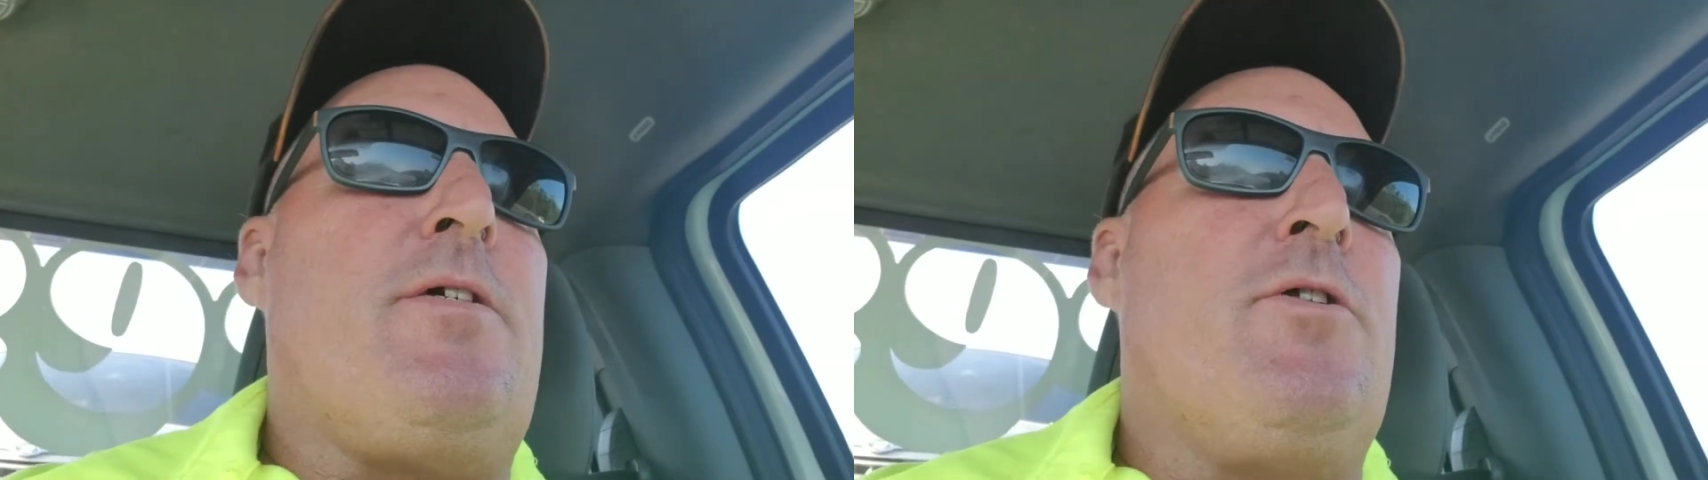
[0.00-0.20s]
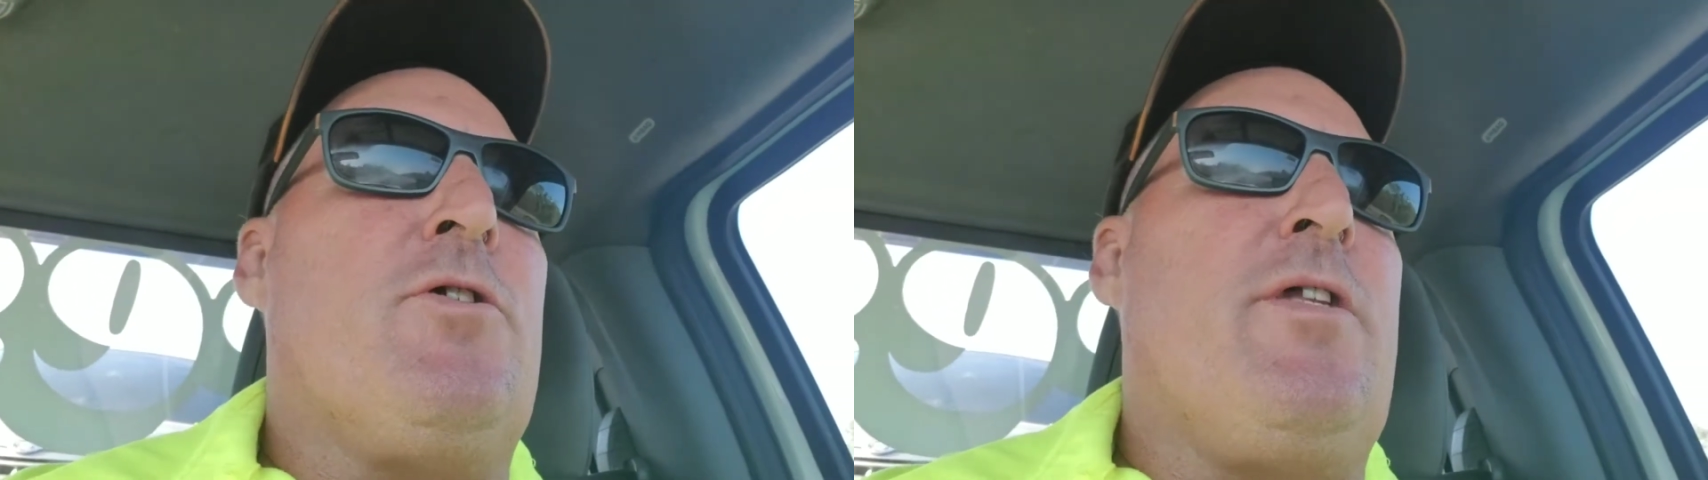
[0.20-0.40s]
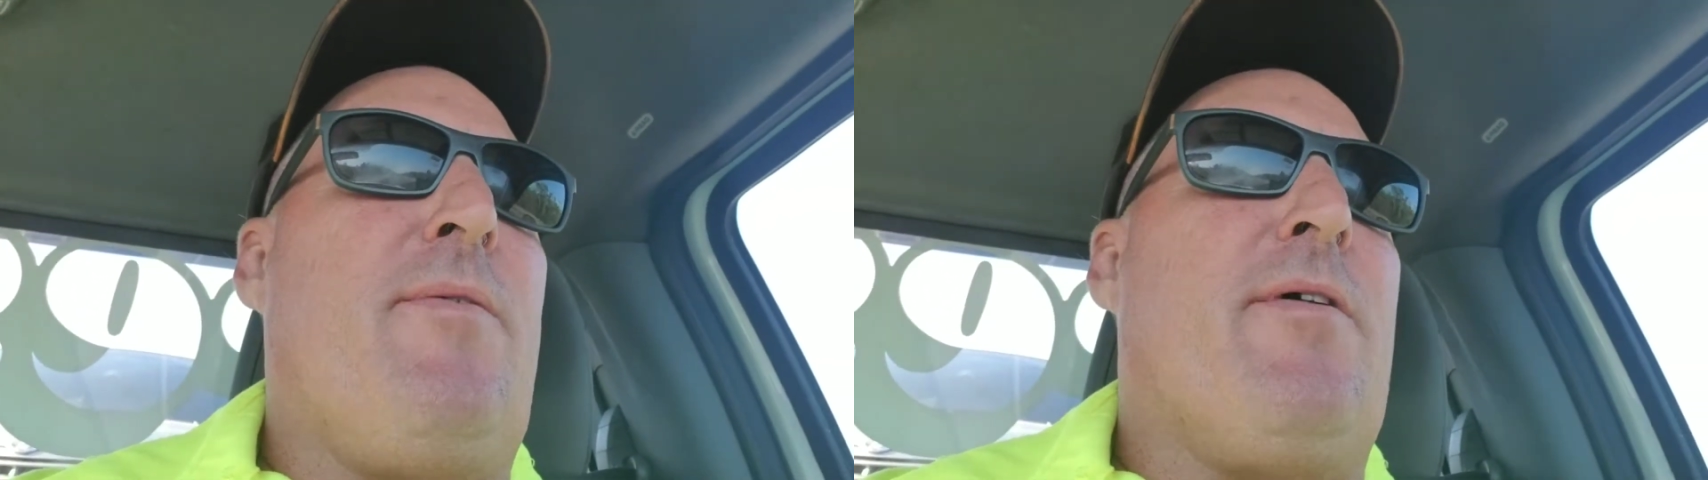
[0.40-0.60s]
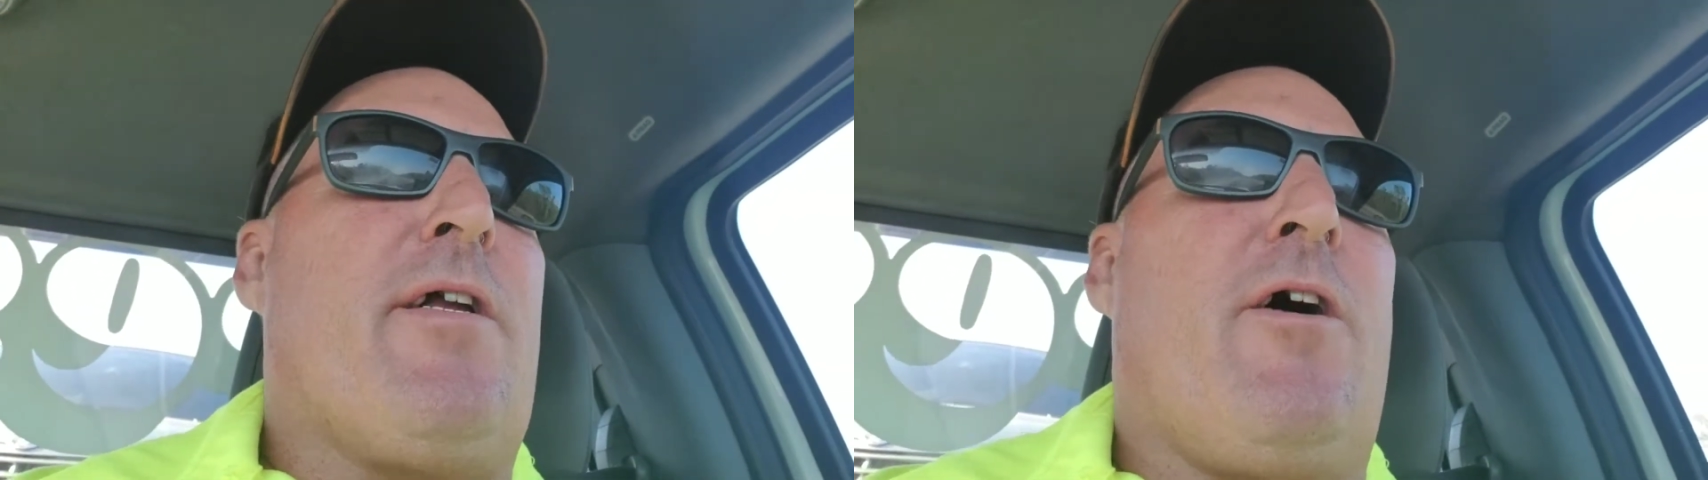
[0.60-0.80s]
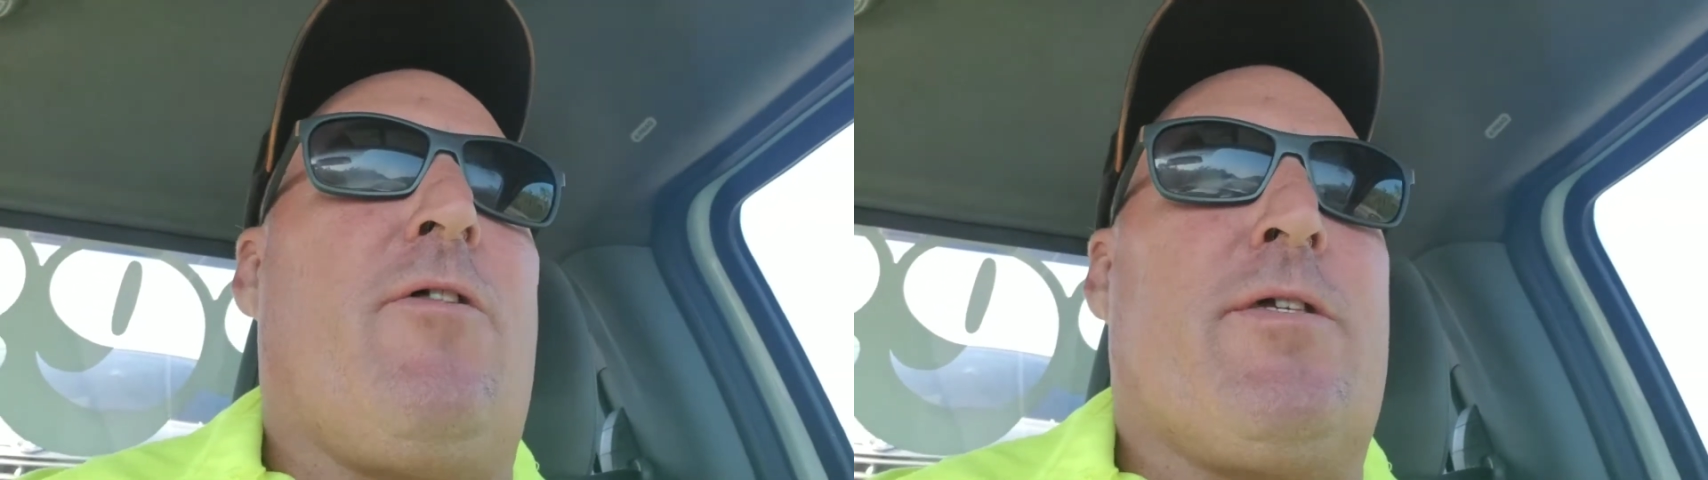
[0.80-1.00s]
There's never a
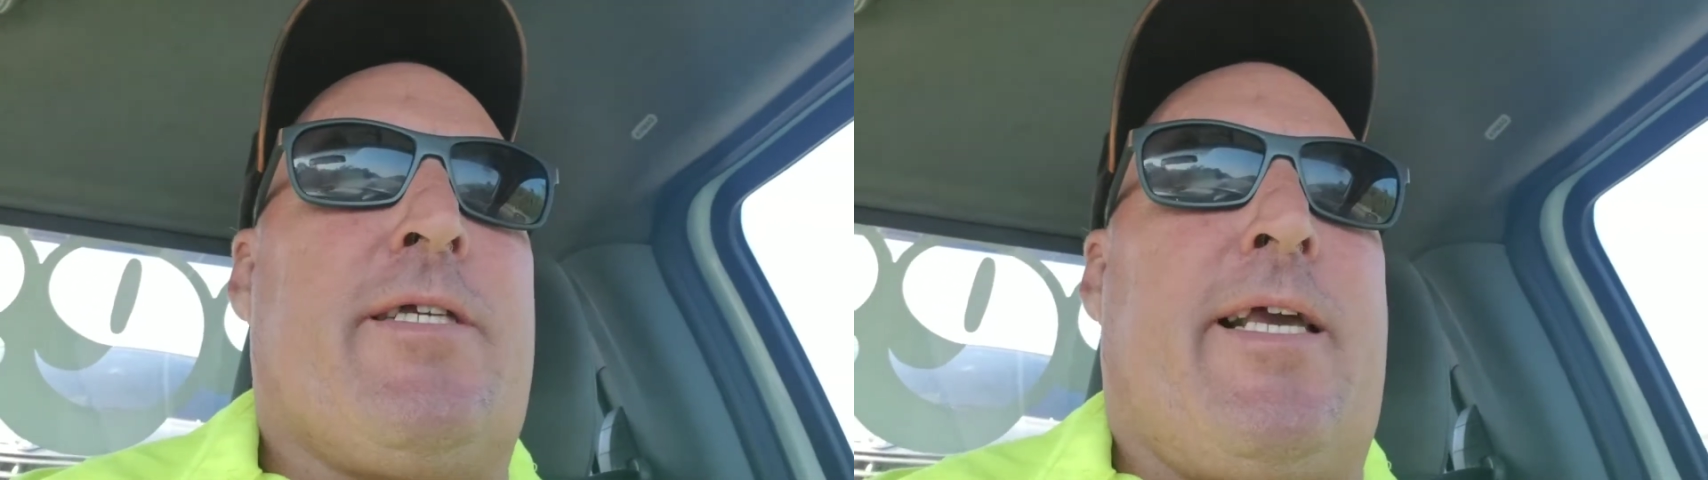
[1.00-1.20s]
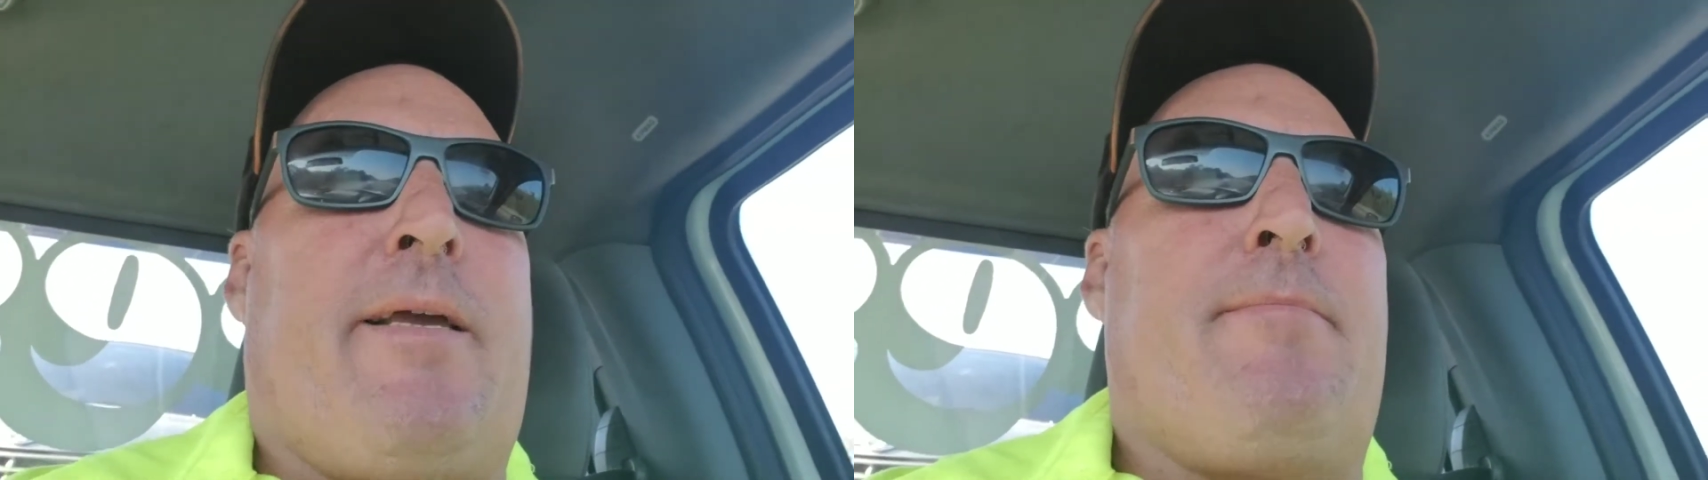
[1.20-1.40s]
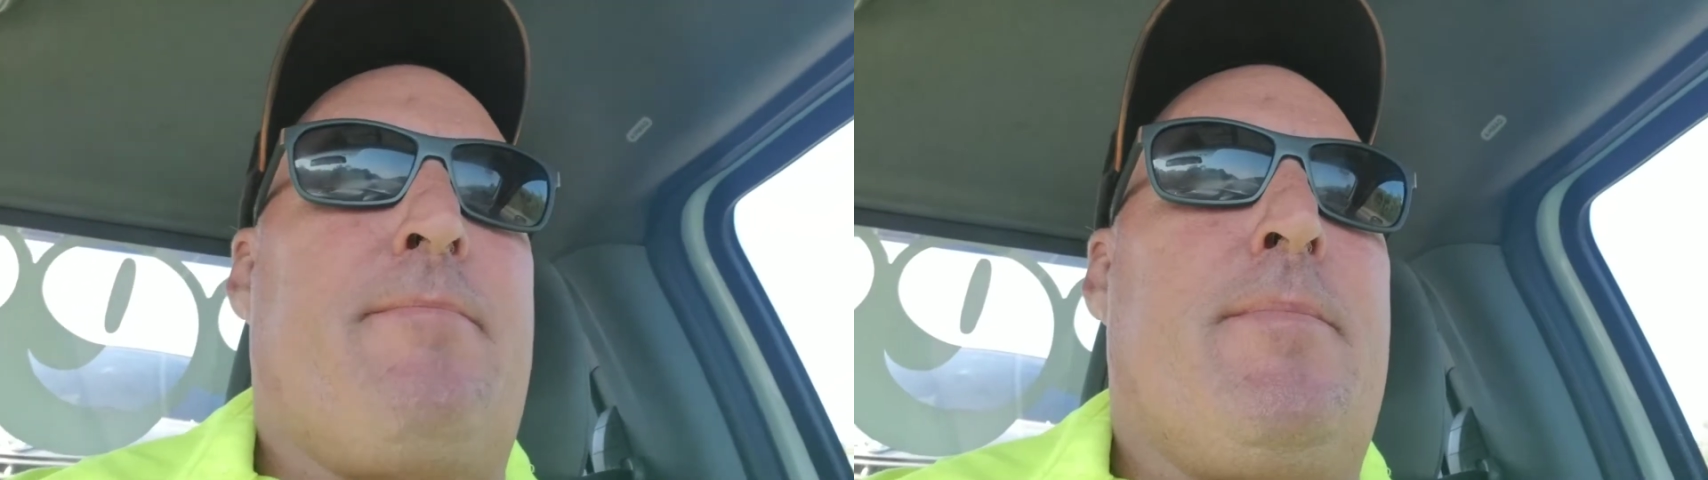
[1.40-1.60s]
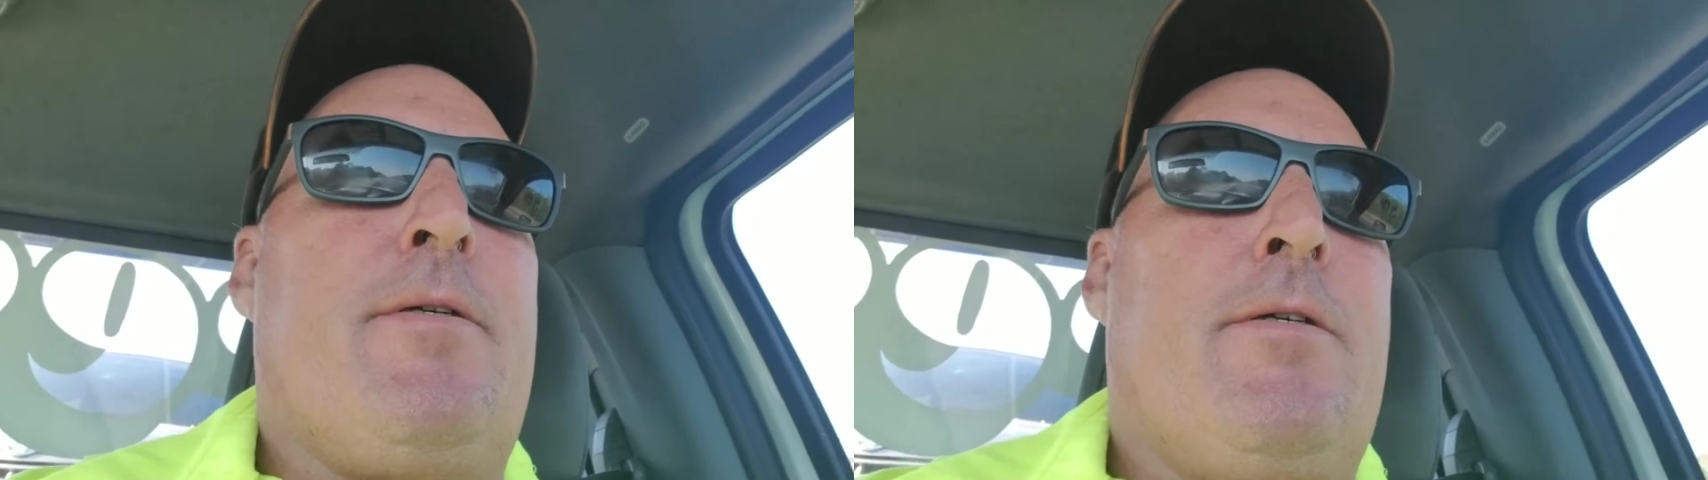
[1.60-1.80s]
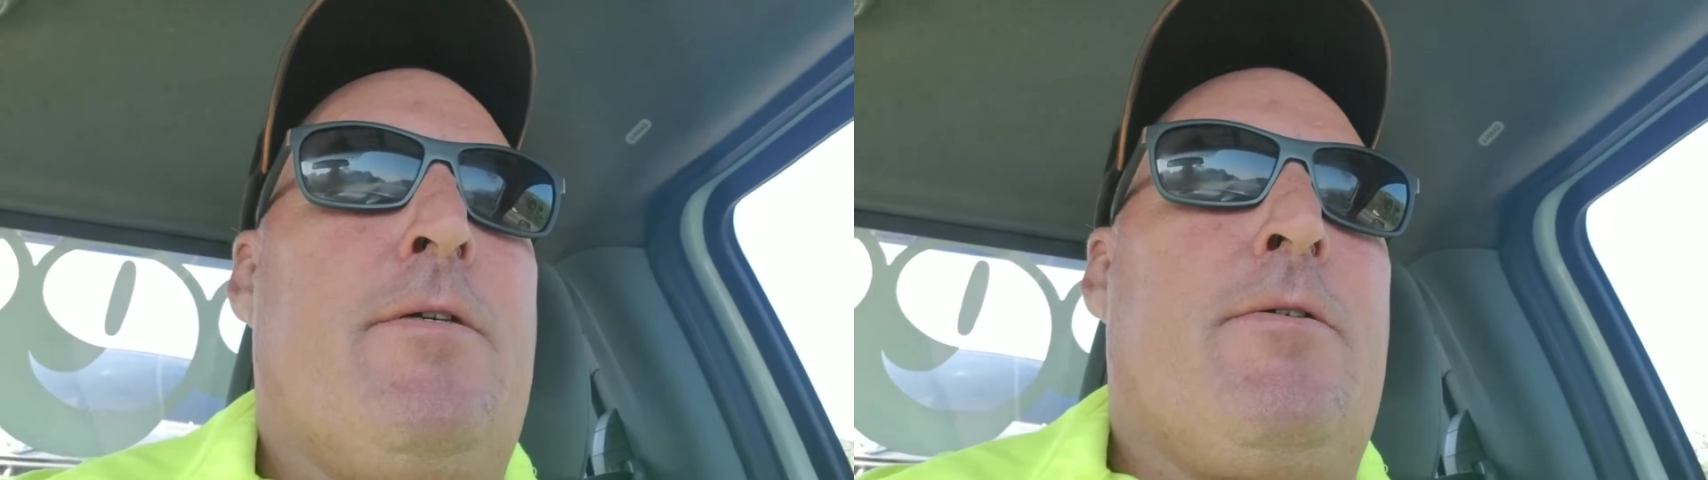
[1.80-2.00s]
call the
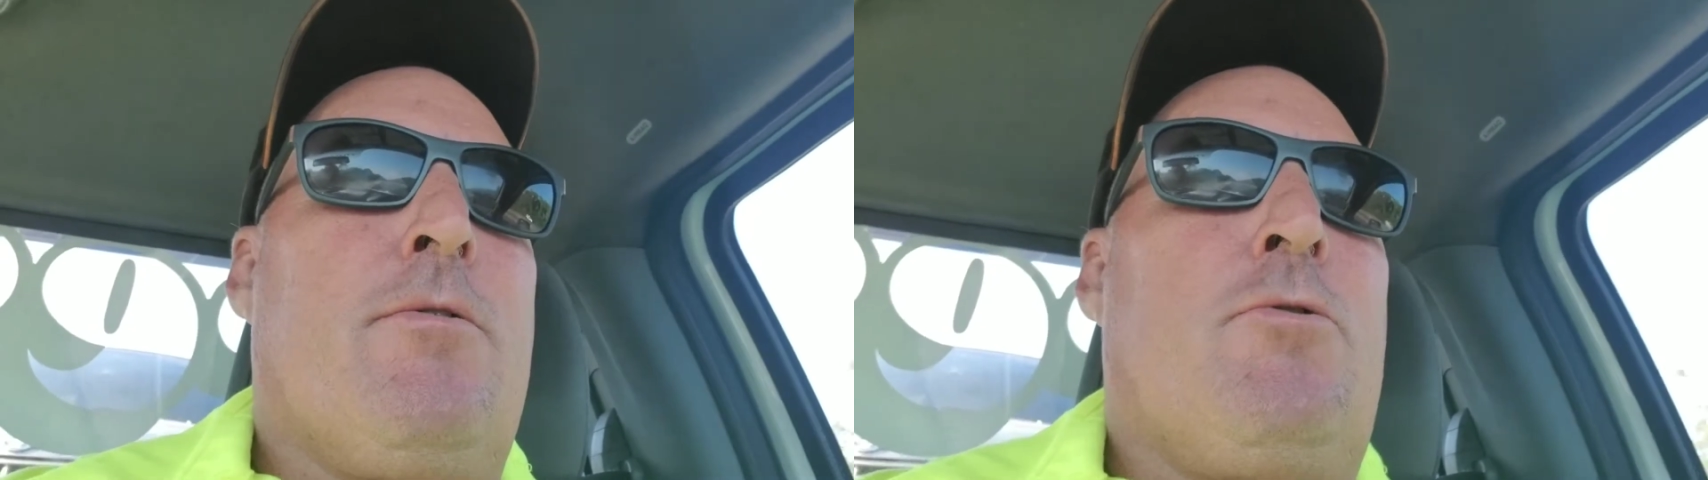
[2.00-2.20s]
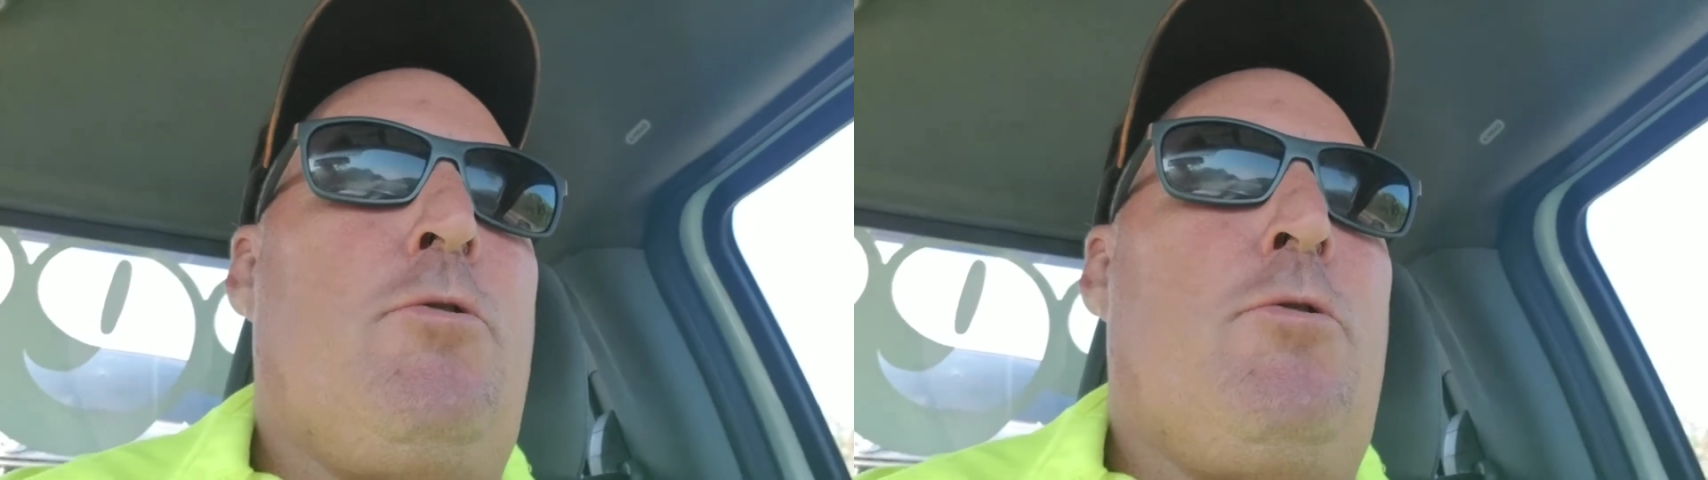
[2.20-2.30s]
same.